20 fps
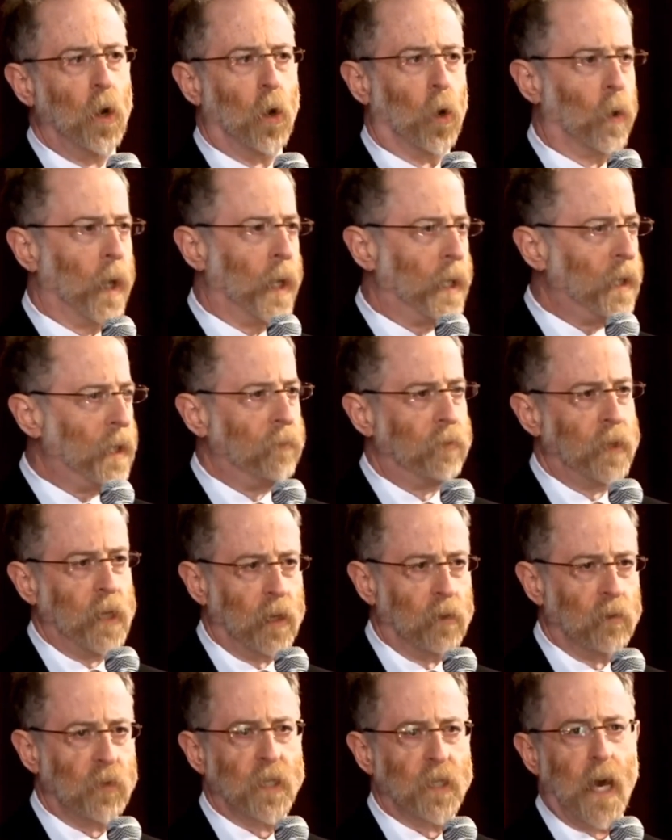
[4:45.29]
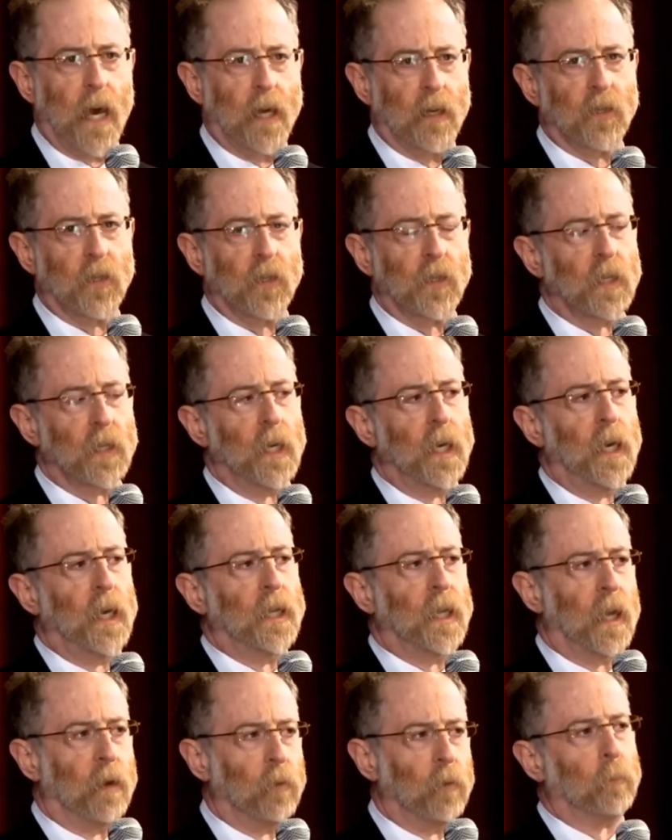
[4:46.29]
or any of the other statuses
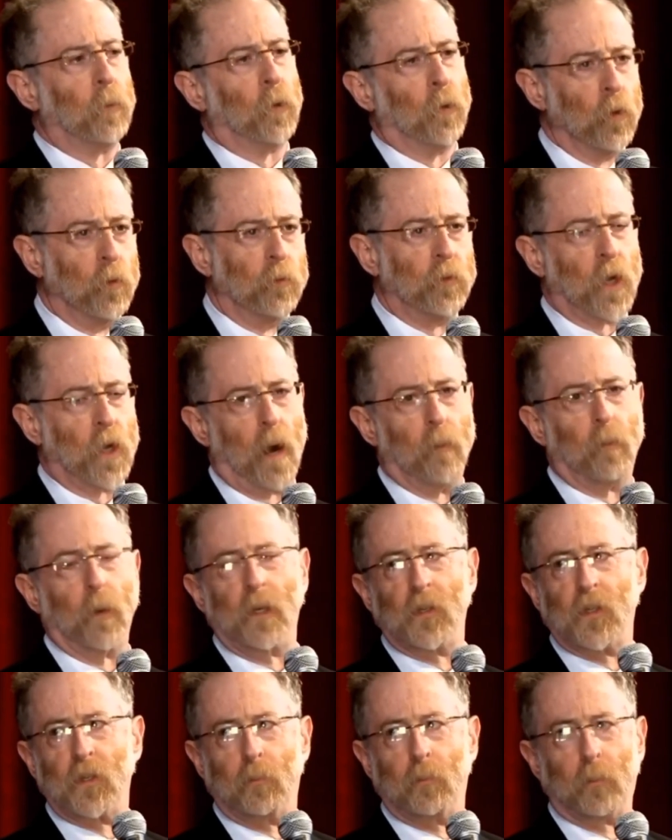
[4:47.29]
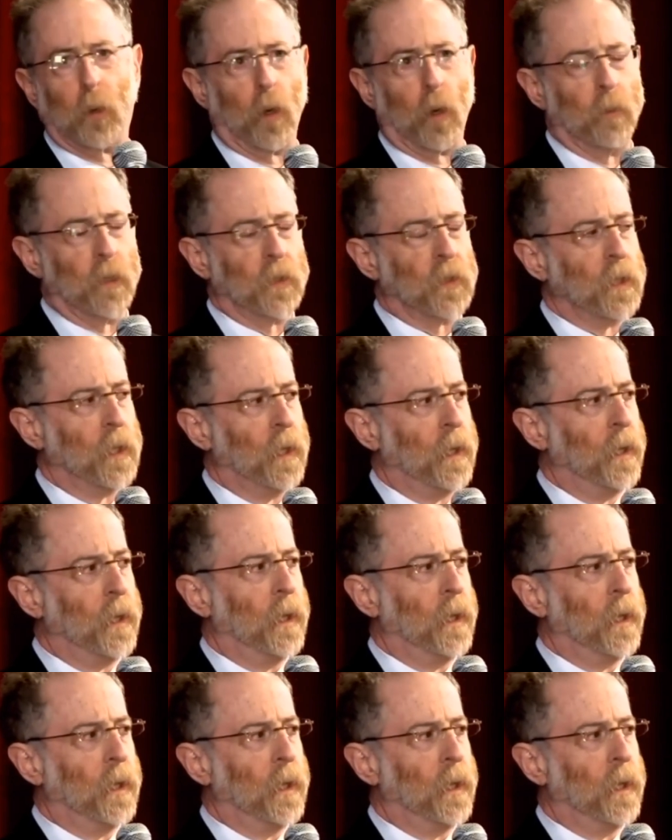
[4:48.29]
that have approved comprehensive permits.